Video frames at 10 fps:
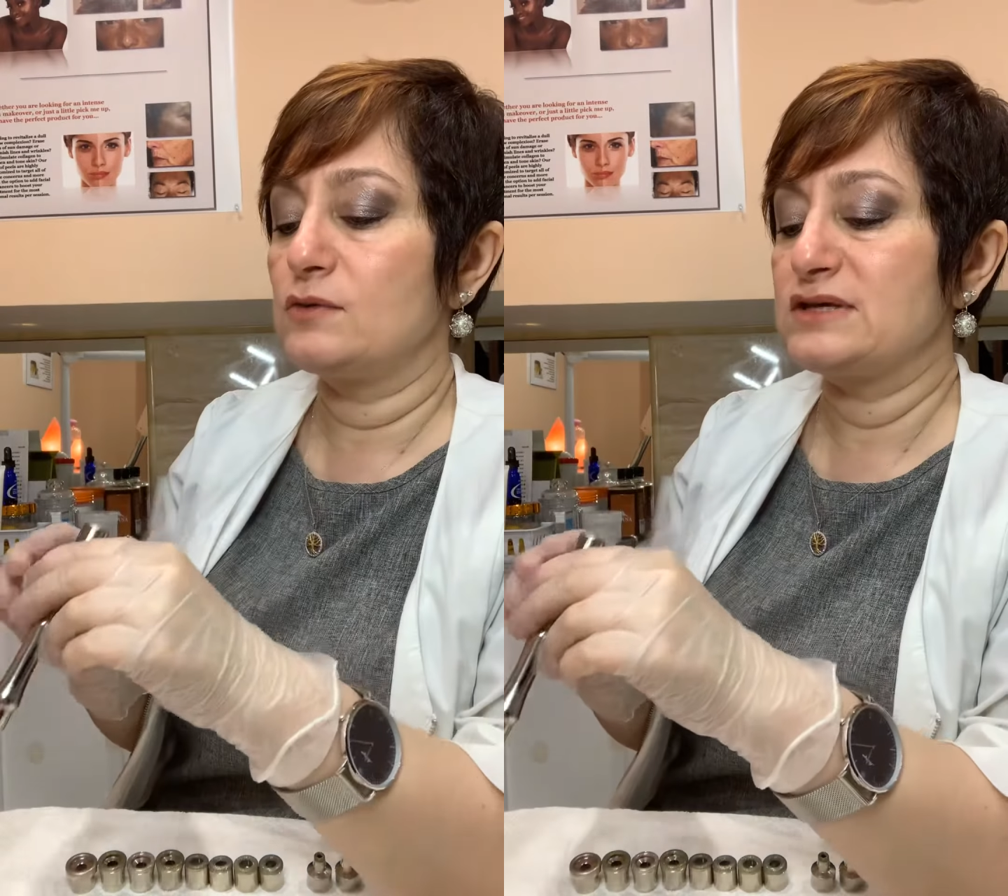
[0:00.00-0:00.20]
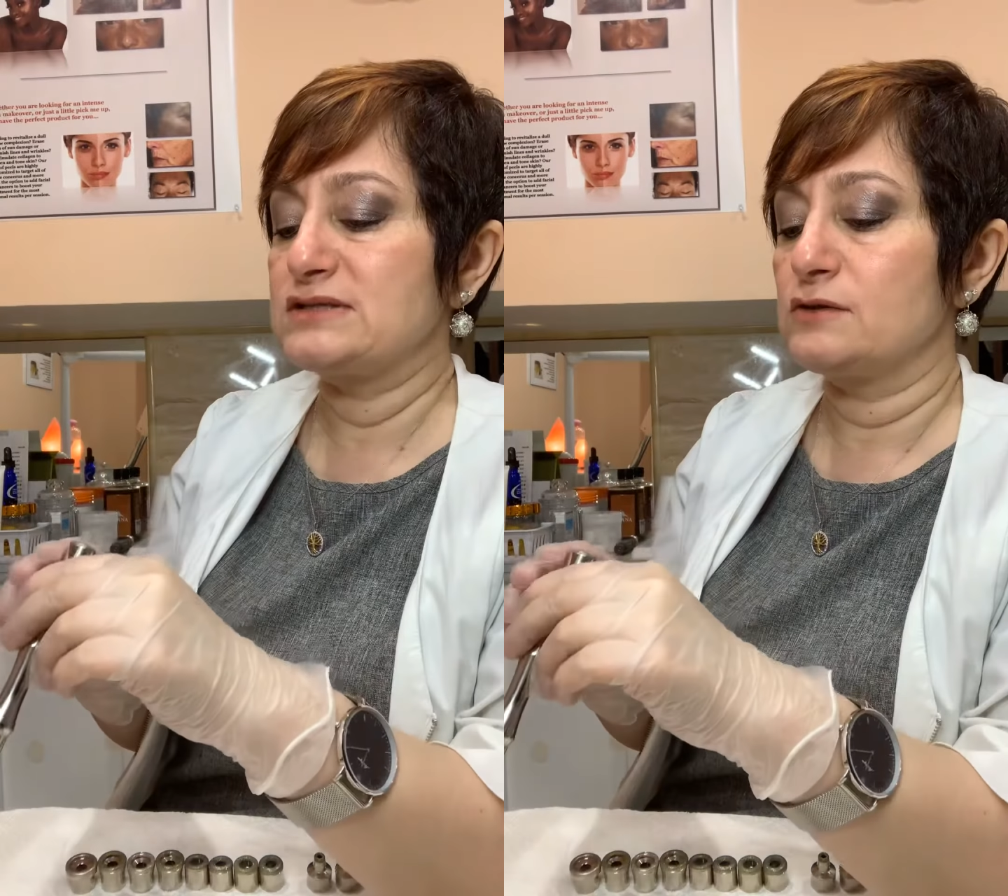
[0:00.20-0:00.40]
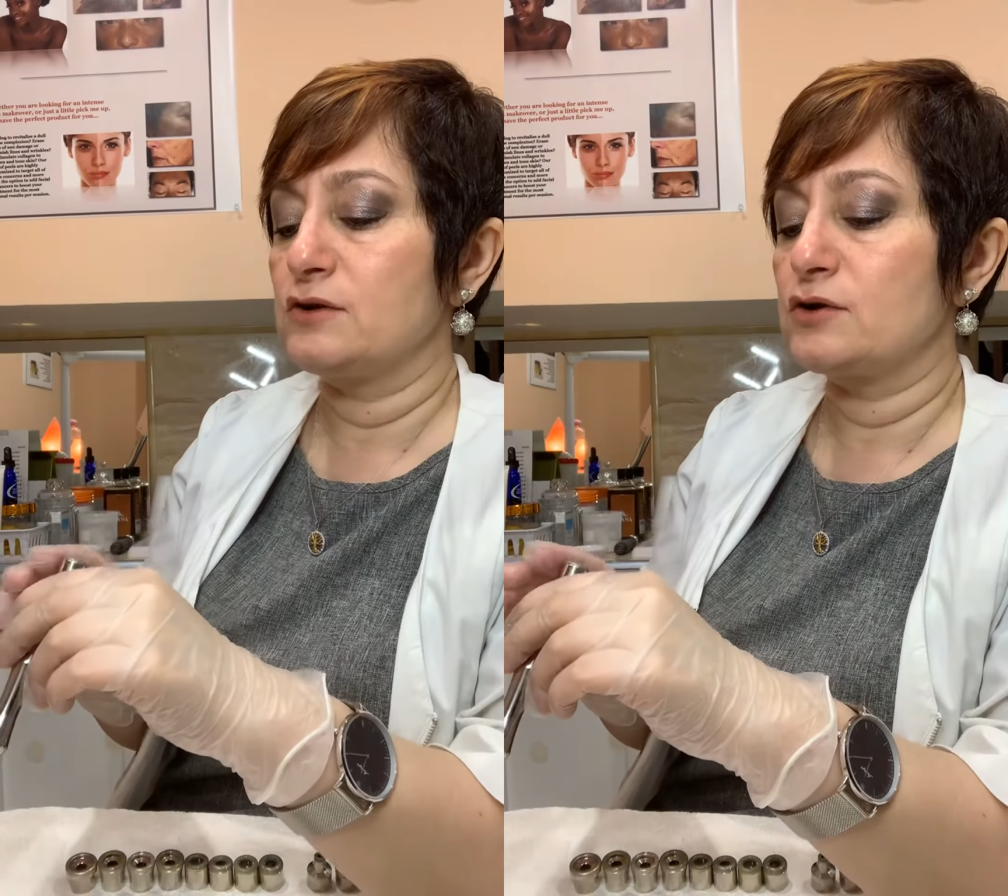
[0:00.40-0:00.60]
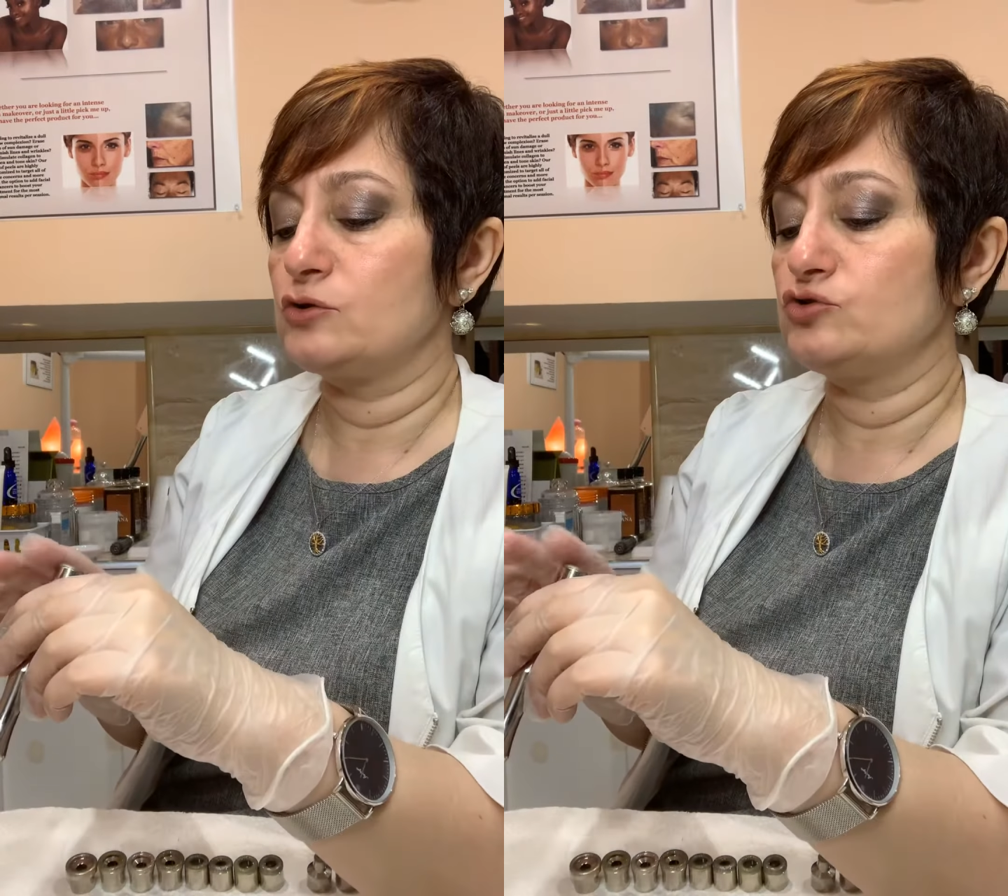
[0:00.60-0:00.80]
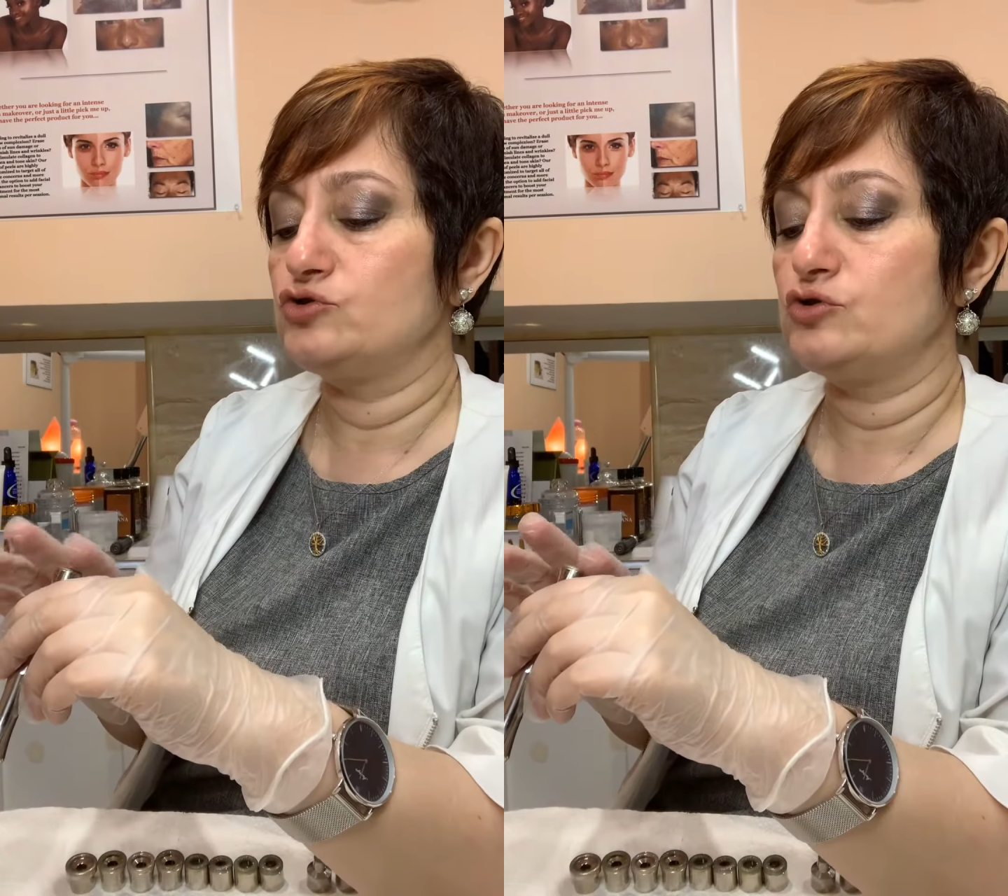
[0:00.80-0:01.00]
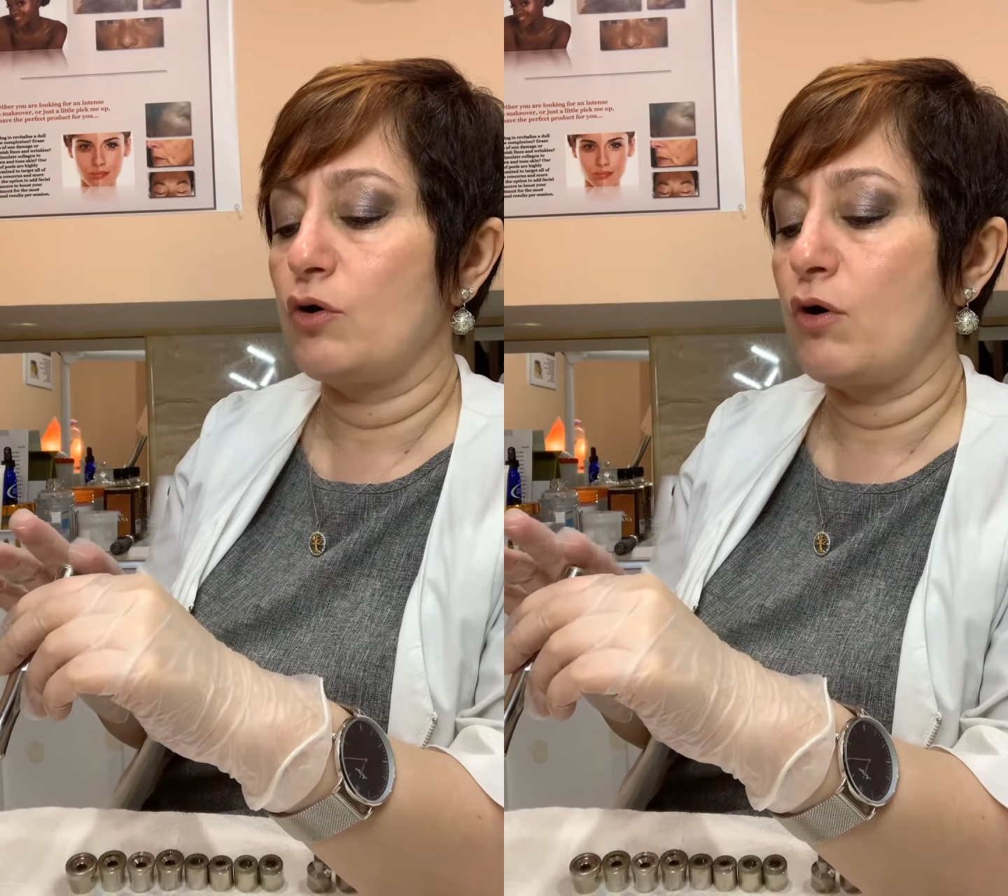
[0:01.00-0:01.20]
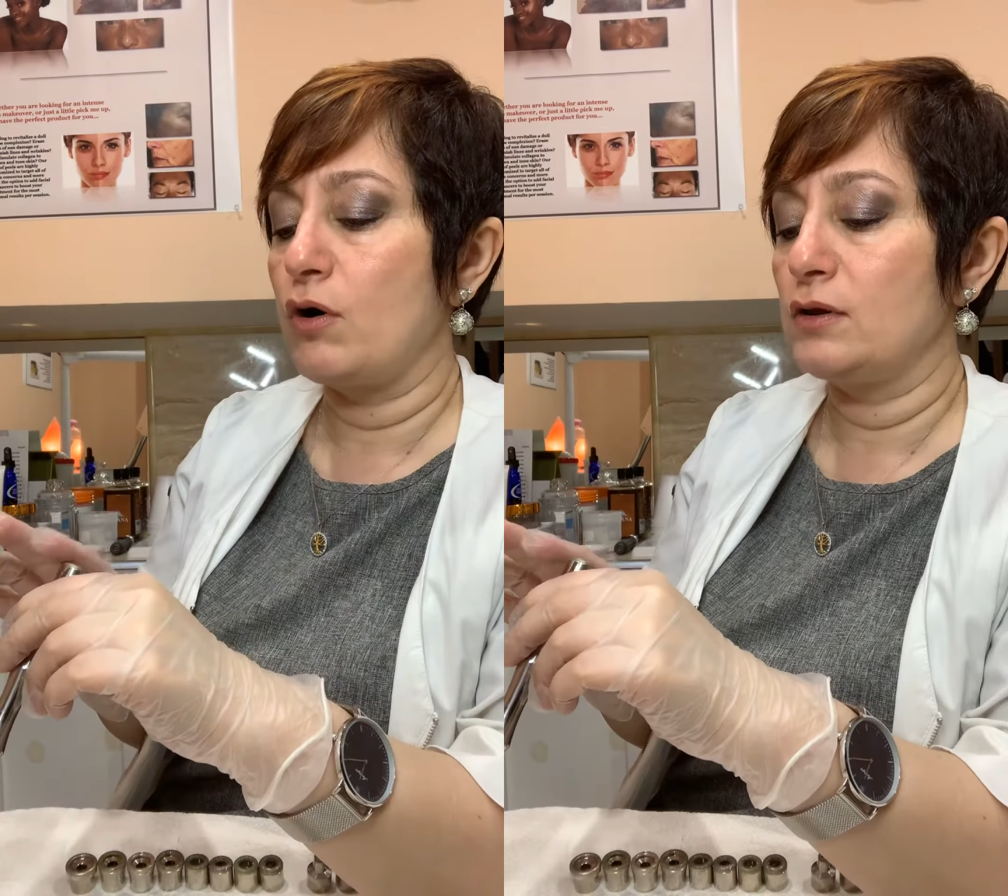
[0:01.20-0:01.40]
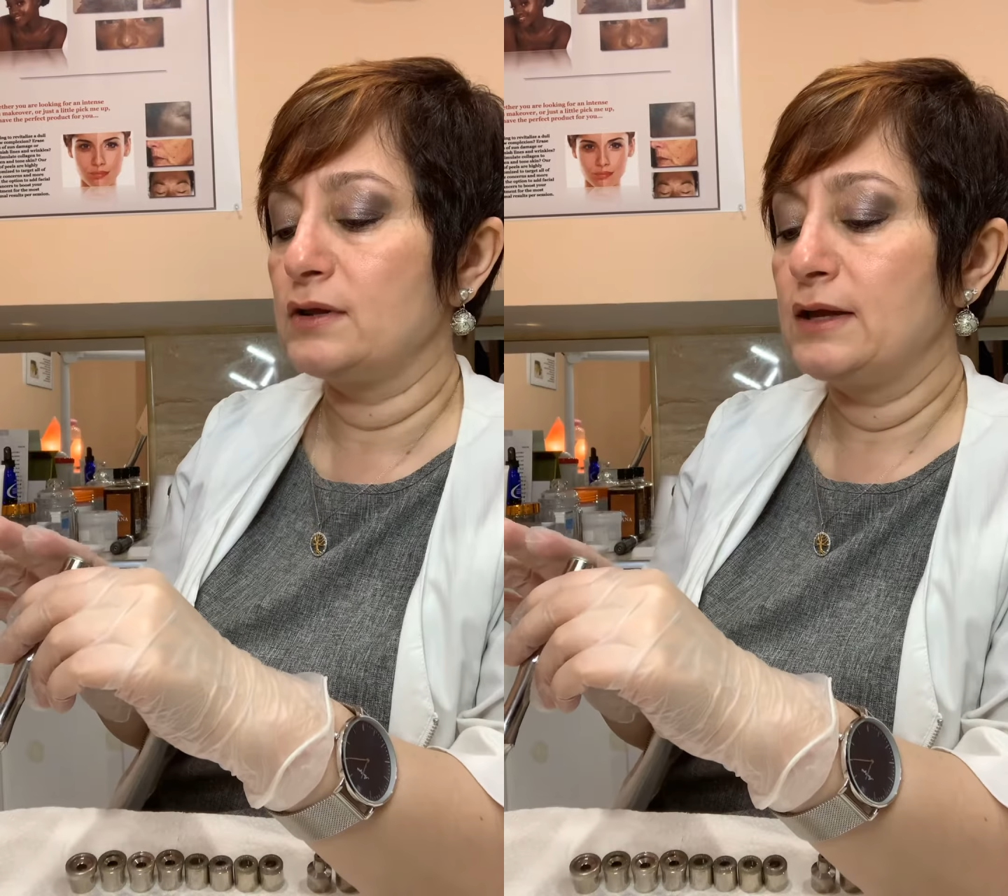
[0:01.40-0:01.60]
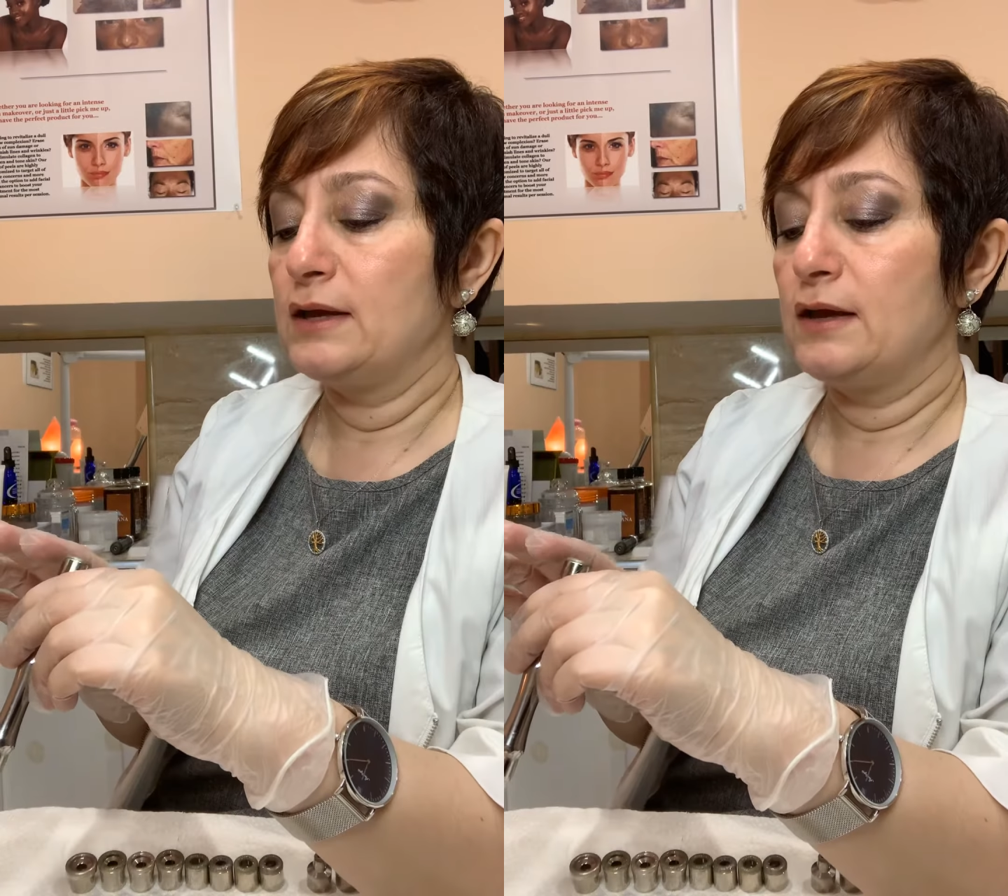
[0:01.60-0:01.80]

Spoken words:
is a little dull